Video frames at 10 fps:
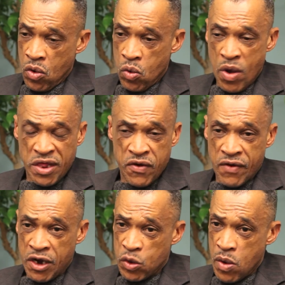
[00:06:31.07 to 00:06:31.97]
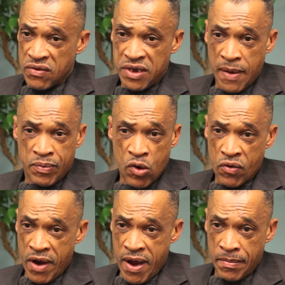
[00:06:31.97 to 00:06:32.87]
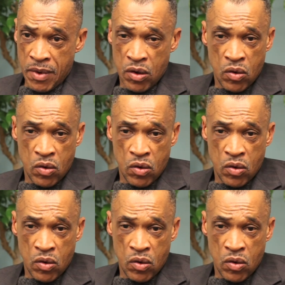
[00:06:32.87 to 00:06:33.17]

Whether you're in a 12-step program,